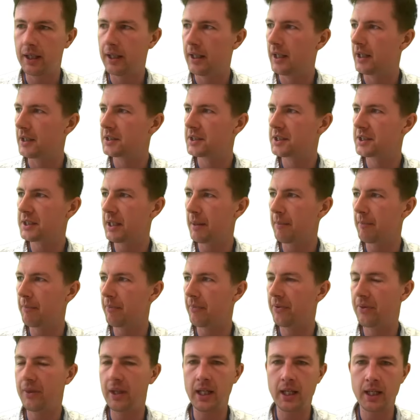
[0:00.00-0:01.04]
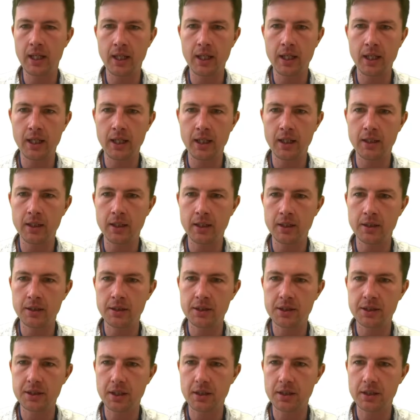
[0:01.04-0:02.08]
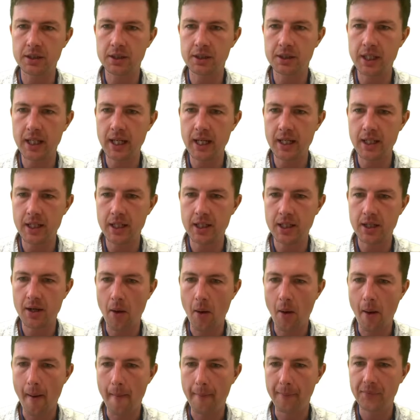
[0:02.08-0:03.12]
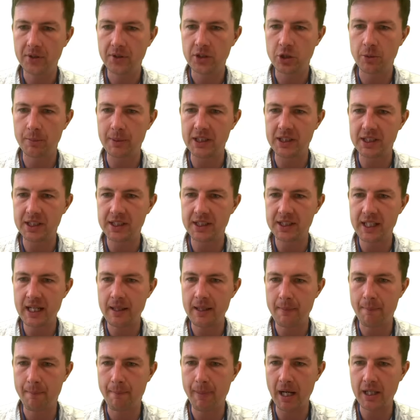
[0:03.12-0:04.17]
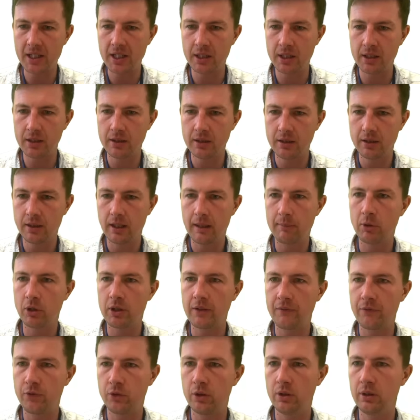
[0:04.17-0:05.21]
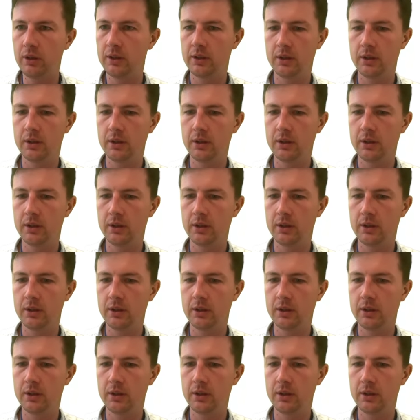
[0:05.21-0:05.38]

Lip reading: something's set. It should be set button I'm looking for.